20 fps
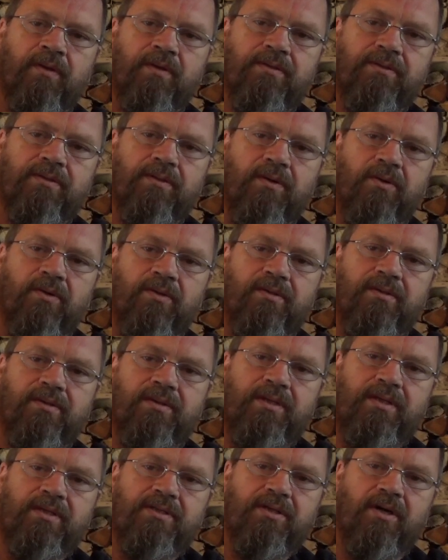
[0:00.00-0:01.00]
So
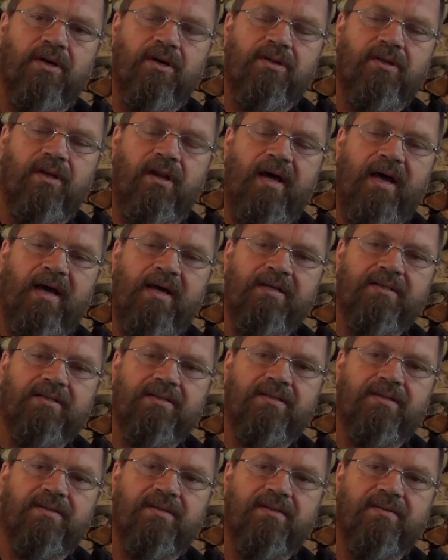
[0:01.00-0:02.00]
these are the
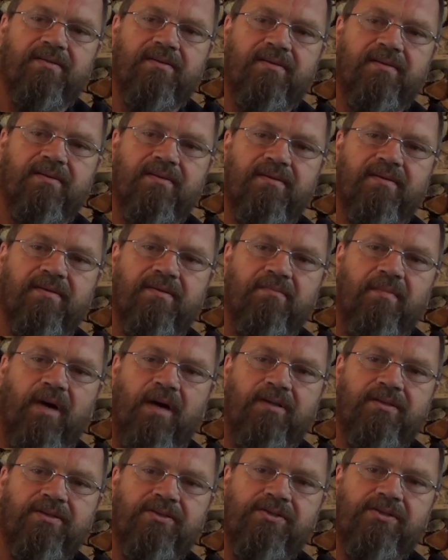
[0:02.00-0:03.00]
last
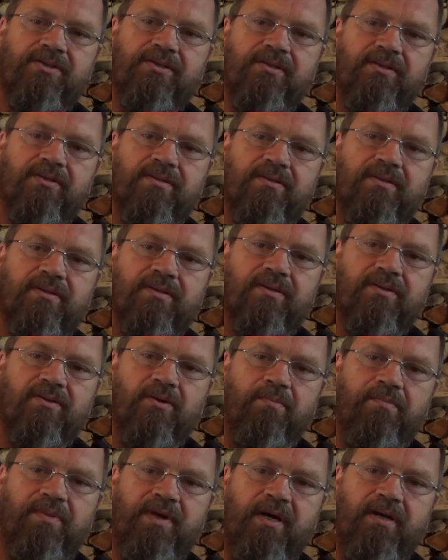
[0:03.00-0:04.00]
months
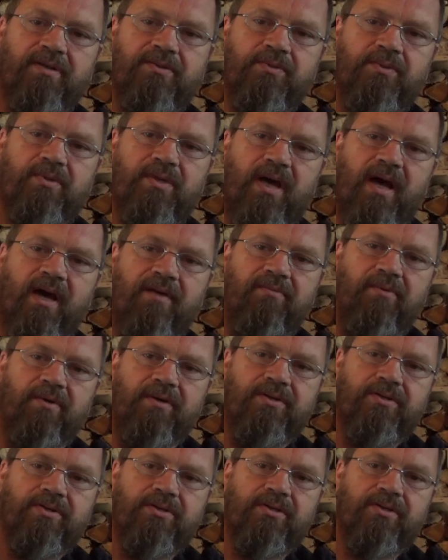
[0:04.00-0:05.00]
compared to the
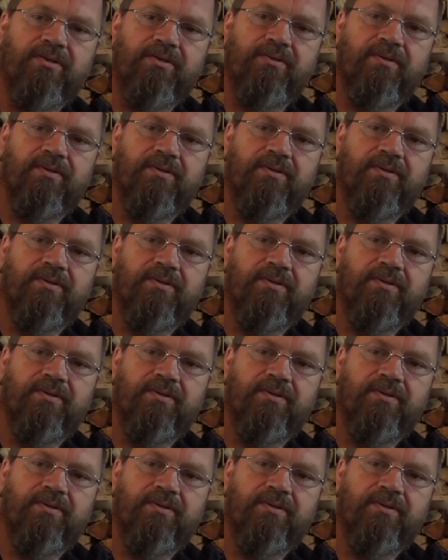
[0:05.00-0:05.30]
average.